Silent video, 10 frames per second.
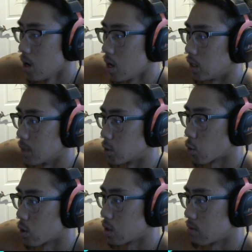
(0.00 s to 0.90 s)
In the
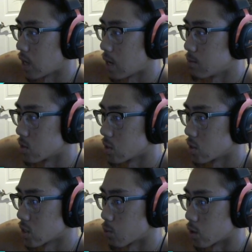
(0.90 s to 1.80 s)
majority of games, the
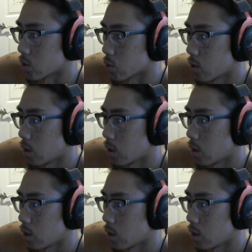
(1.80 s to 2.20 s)
system works well.